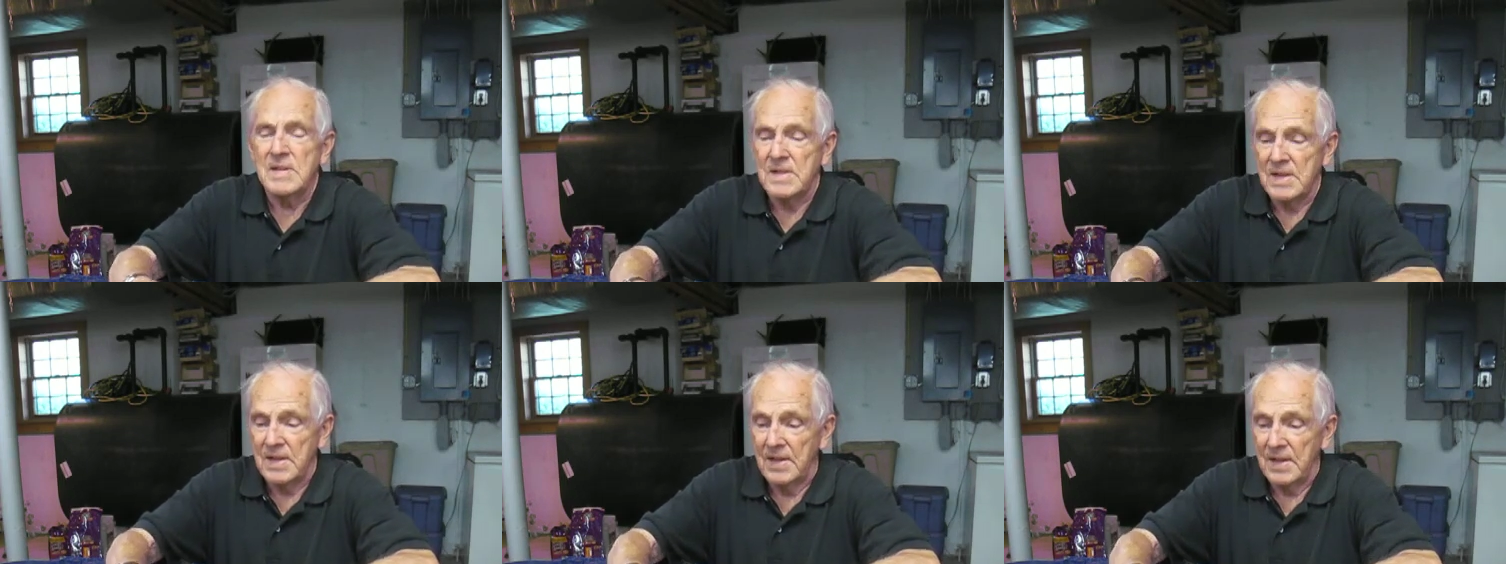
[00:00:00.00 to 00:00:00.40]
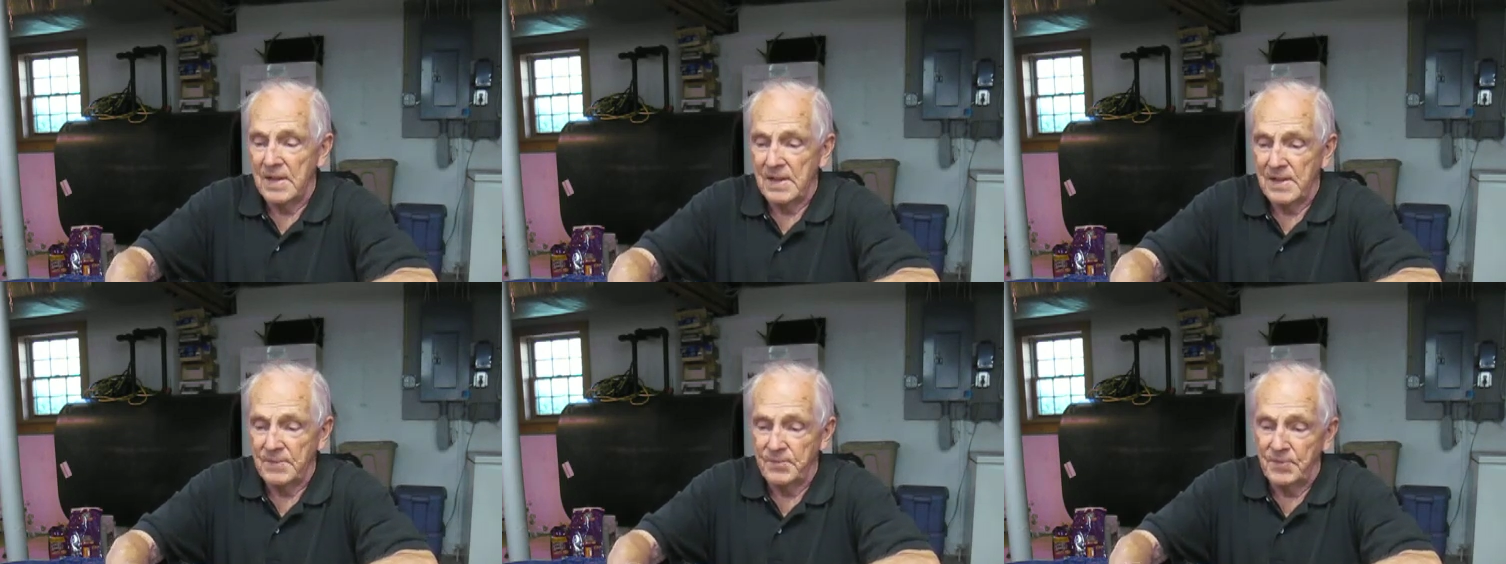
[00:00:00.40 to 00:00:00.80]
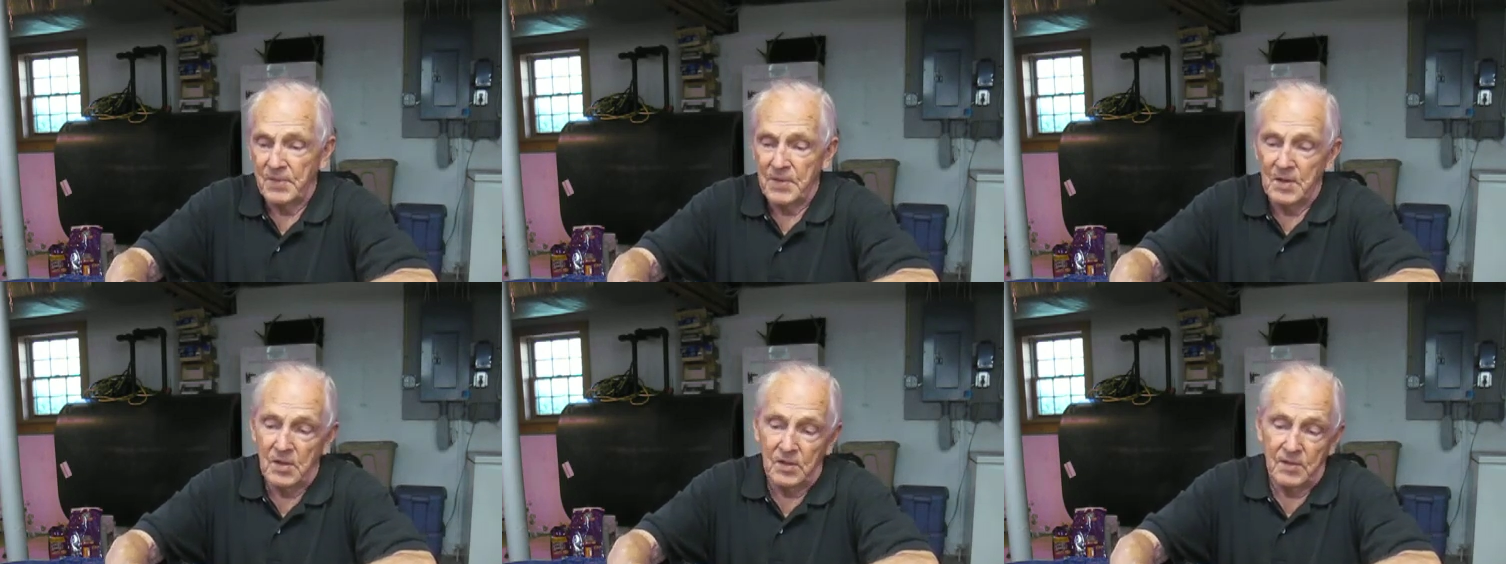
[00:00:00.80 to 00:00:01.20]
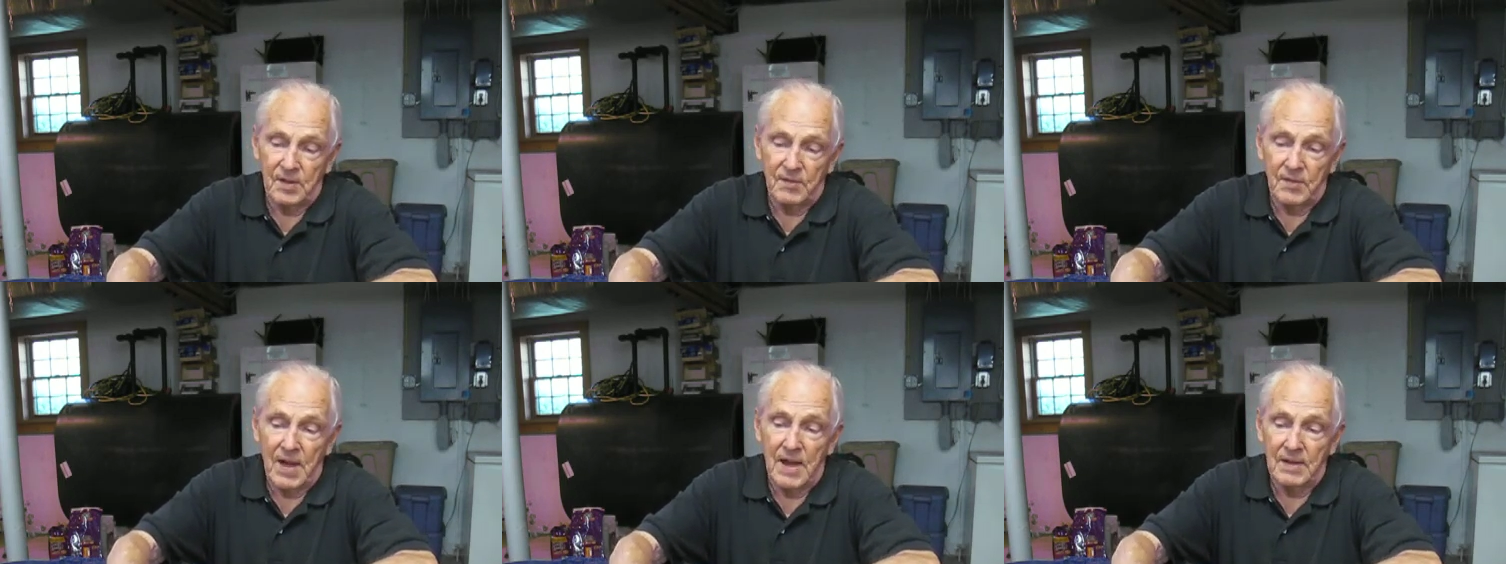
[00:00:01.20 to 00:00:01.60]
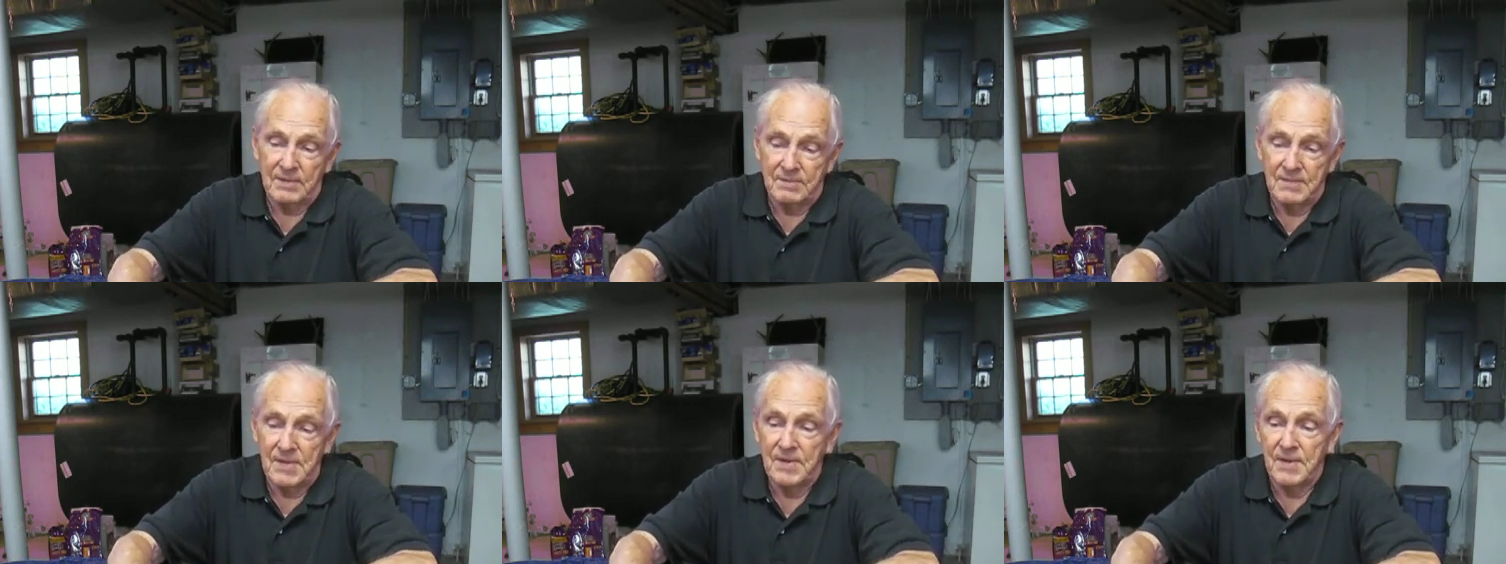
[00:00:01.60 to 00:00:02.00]
because I've got
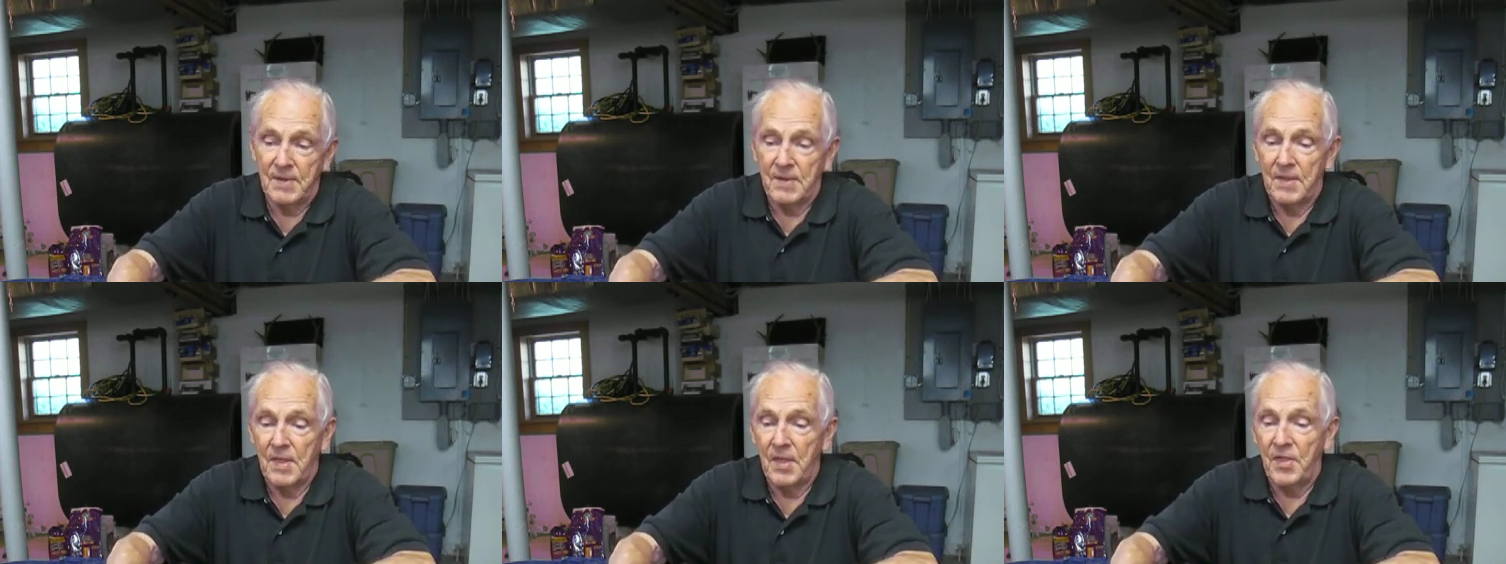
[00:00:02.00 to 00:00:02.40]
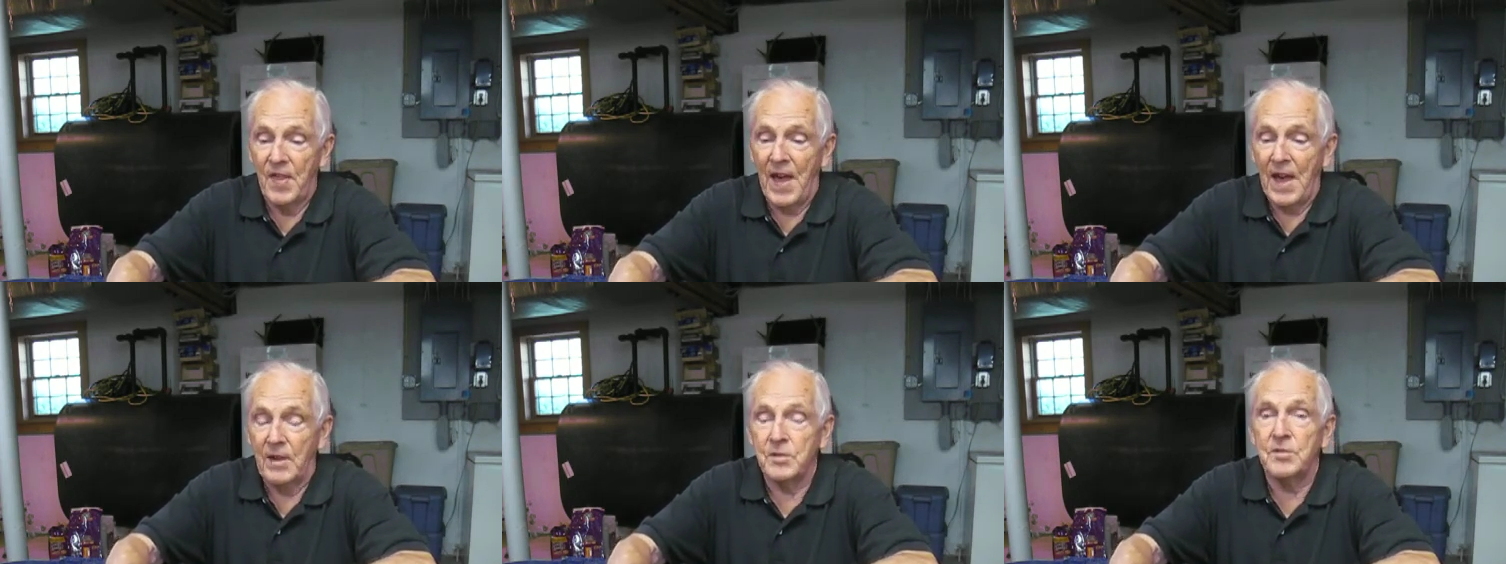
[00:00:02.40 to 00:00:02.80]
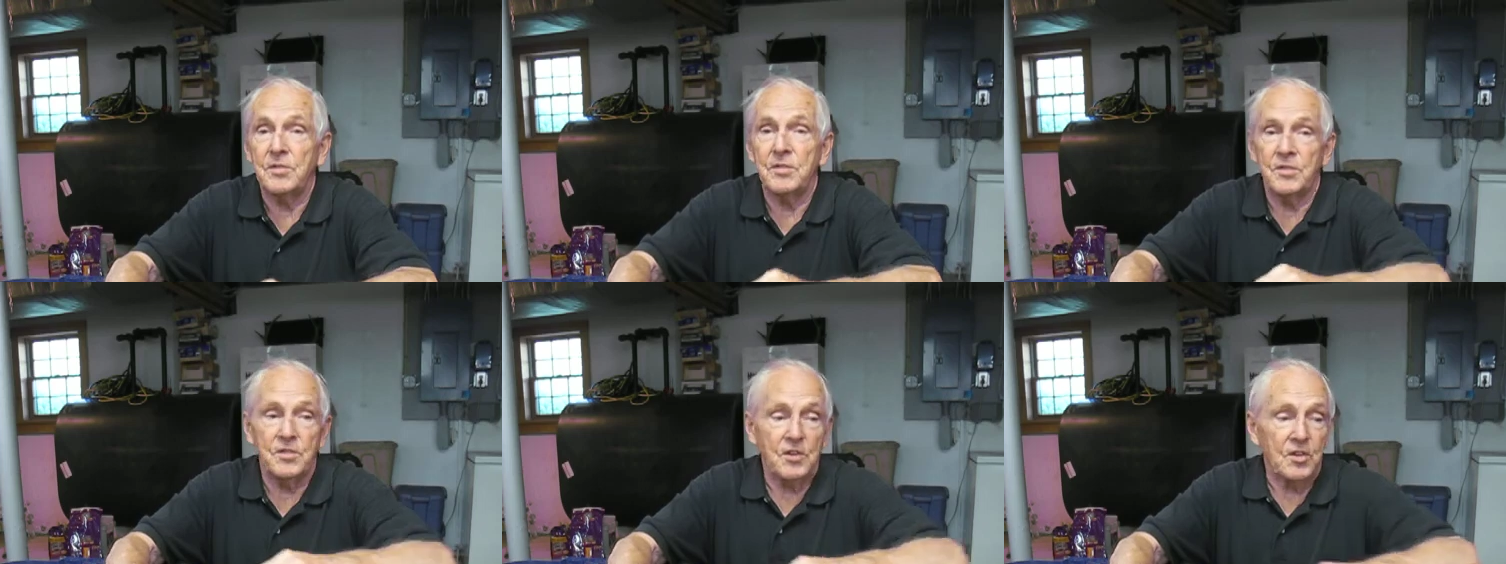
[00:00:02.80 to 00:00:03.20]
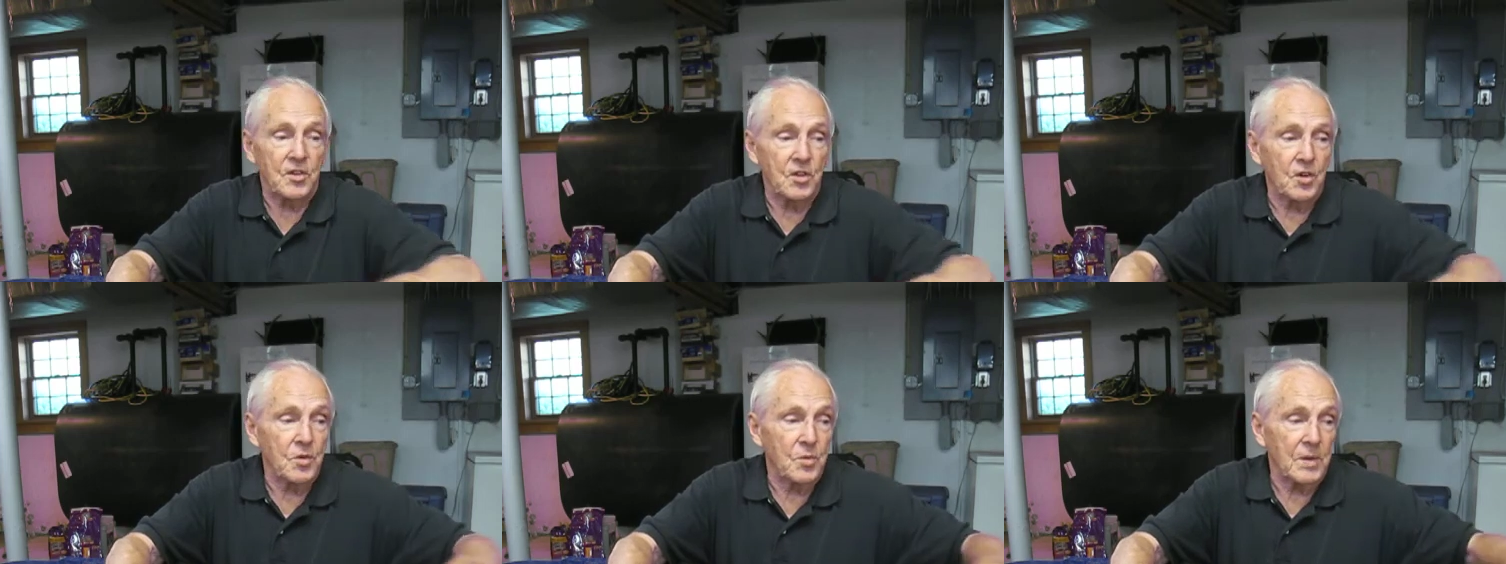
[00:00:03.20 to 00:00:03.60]
thousands to do,